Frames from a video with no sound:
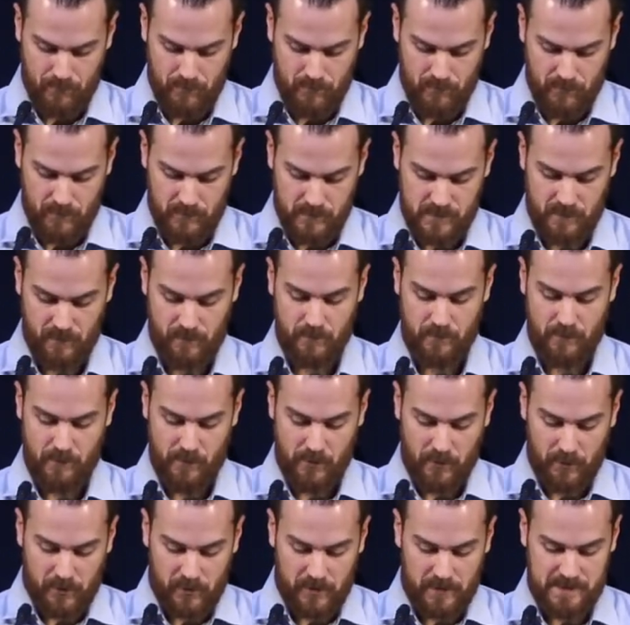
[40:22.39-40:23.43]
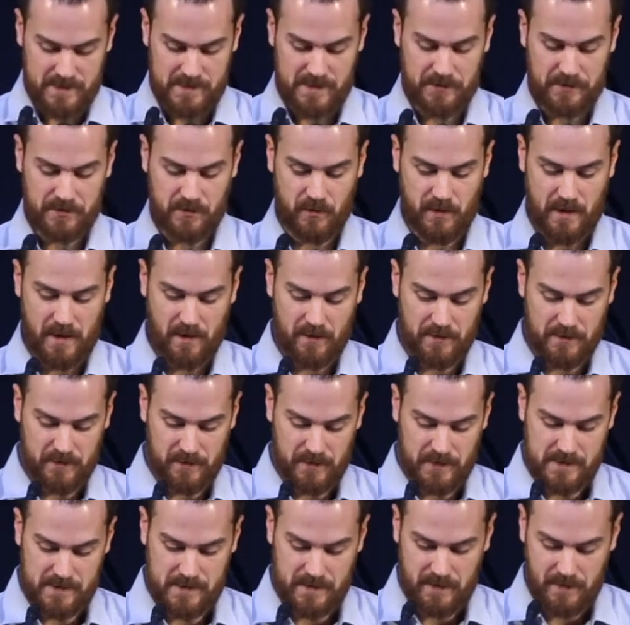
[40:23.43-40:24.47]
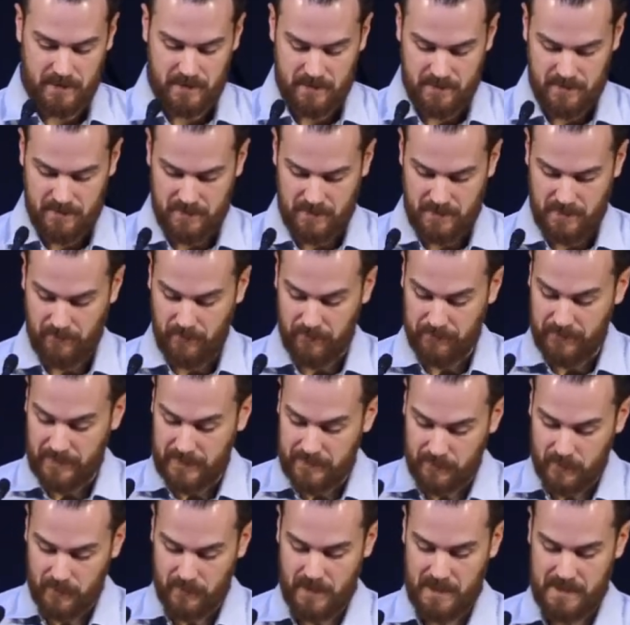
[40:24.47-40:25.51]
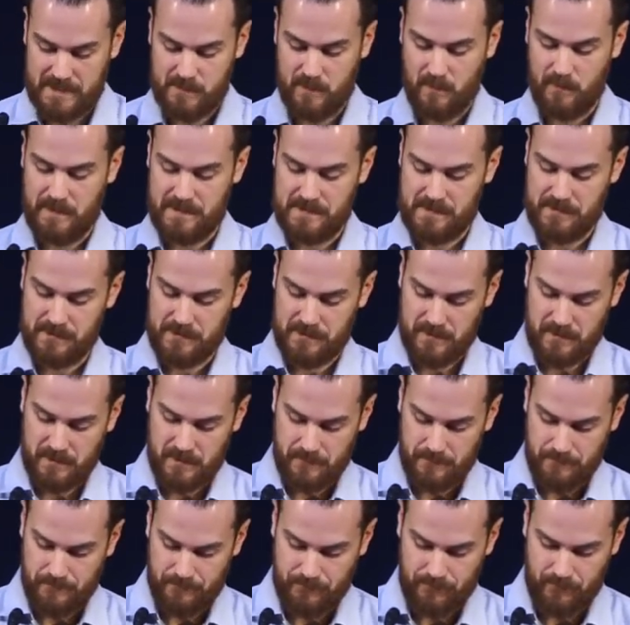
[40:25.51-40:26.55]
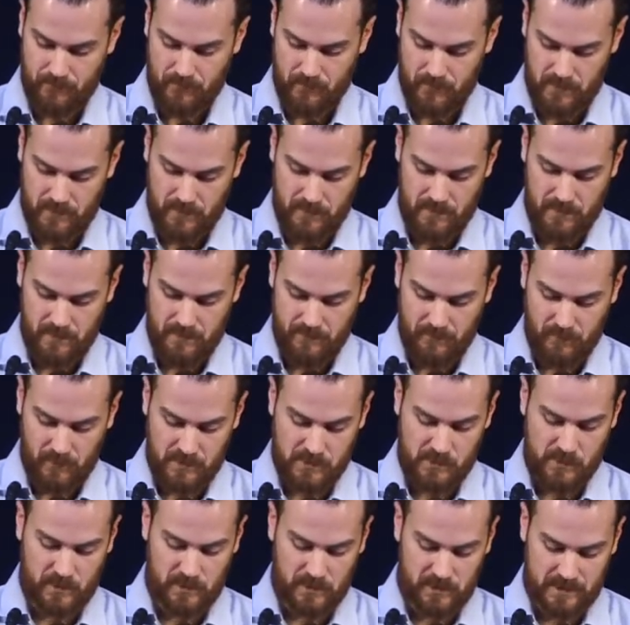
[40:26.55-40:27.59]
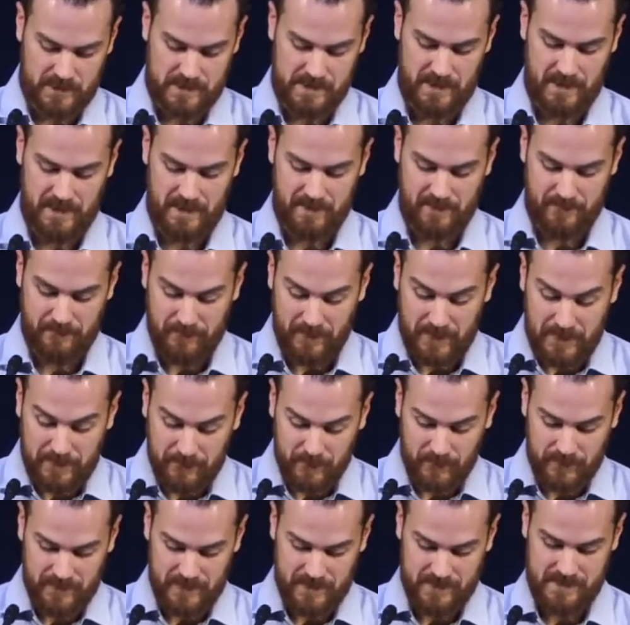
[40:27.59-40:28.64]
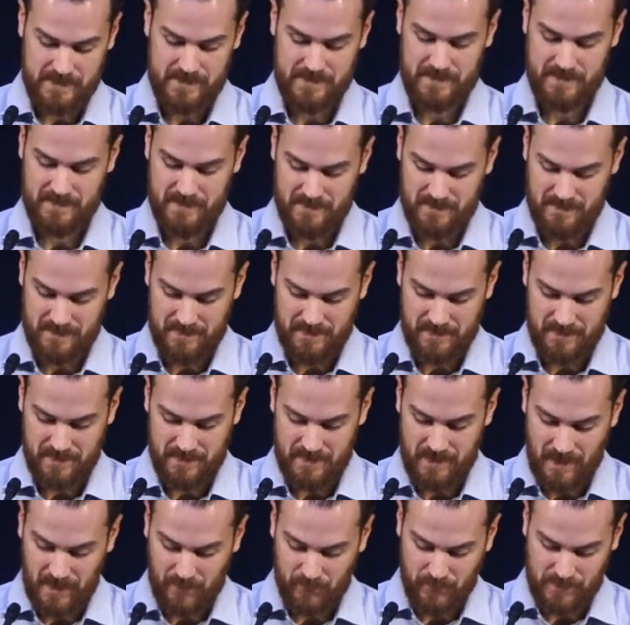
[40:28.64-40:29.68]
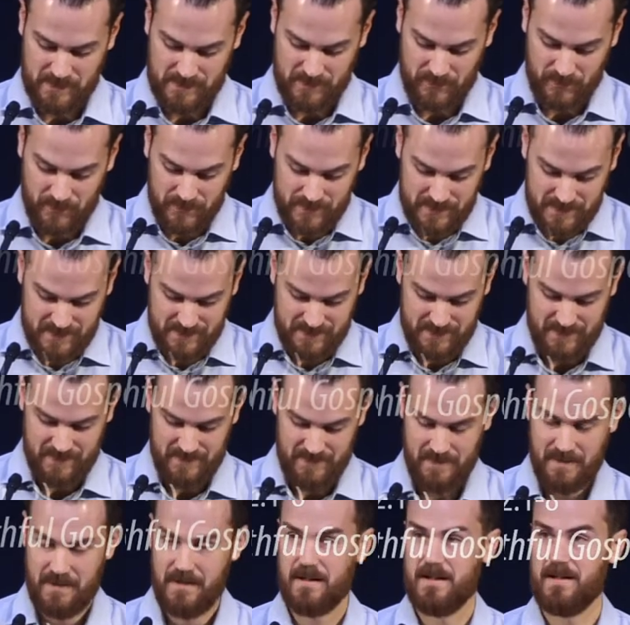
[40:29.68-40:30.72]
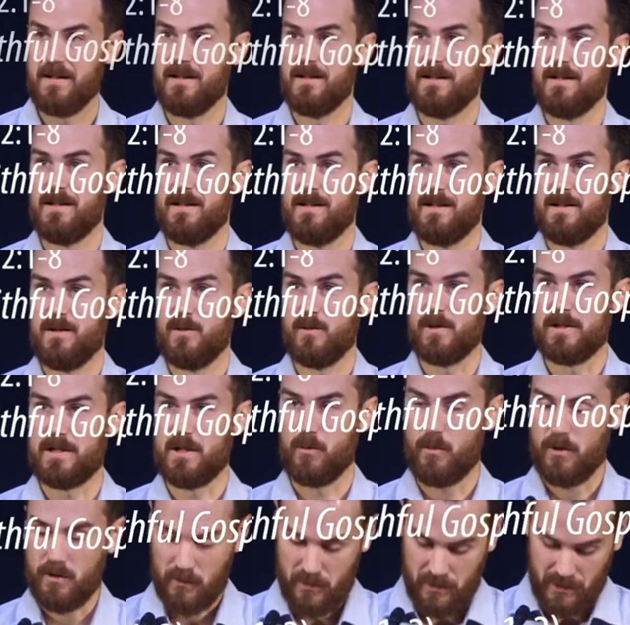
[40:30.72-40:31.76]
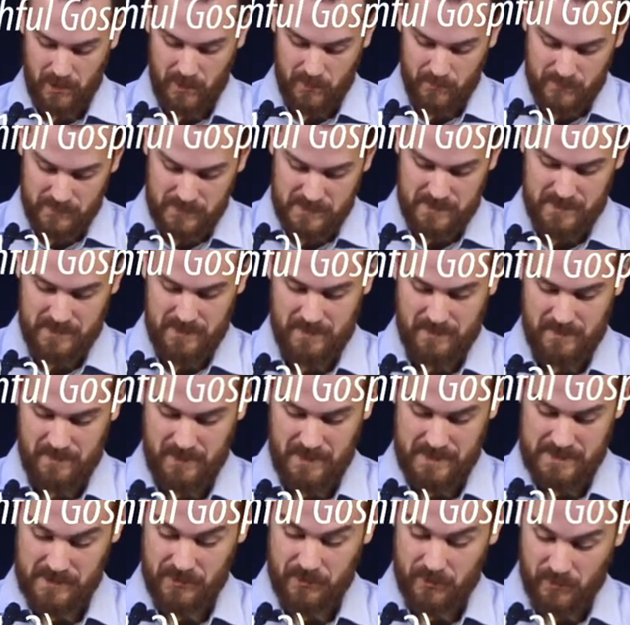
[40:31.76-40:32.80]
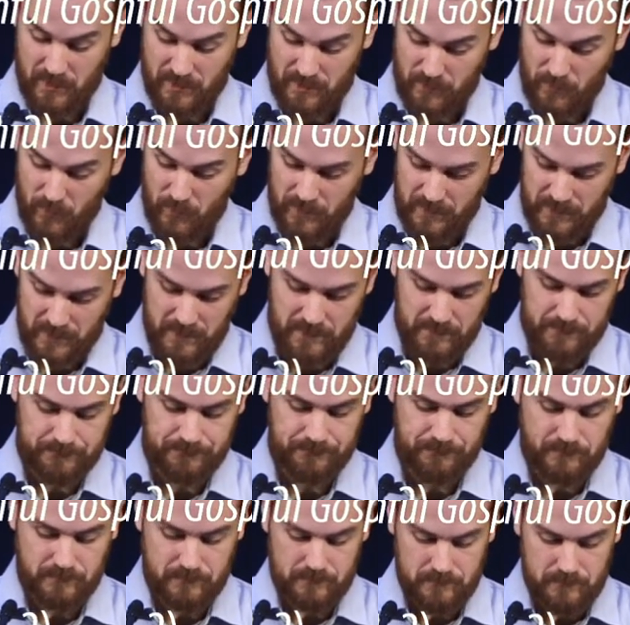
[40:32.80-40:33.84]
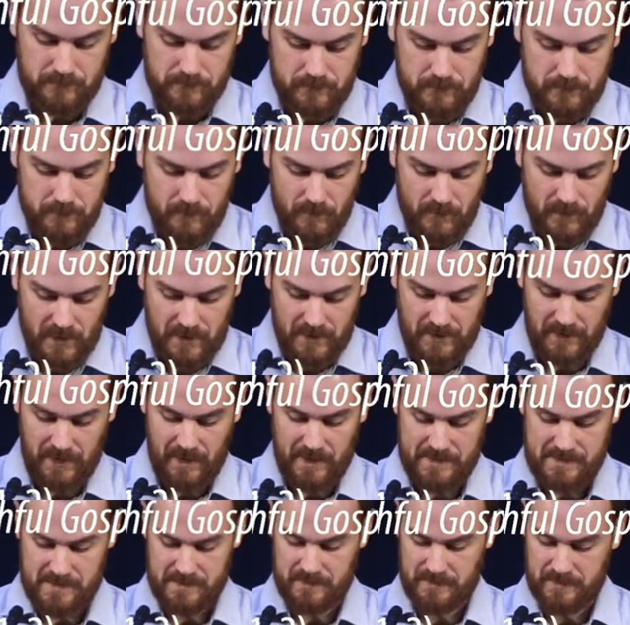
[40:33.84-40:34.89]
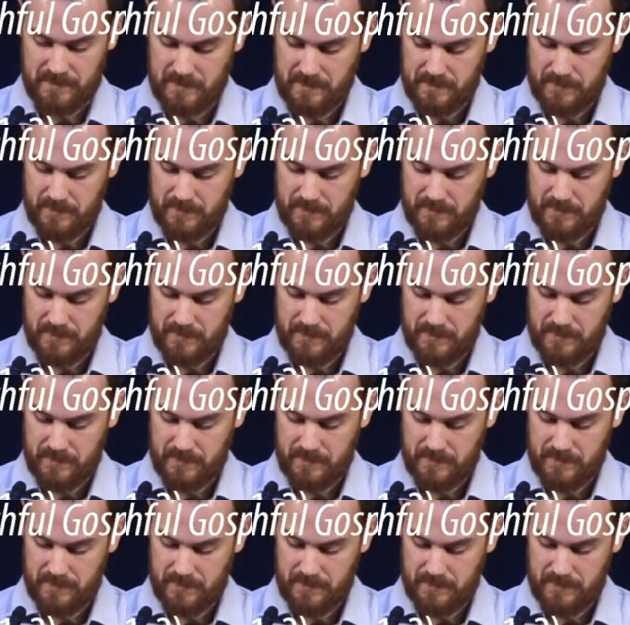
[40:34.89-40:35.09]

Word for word: So, third essential characteristic of a faithful gospel messenger. First, we looked at faithfulness, not results. We looked at one who comes as under authority. And lastly,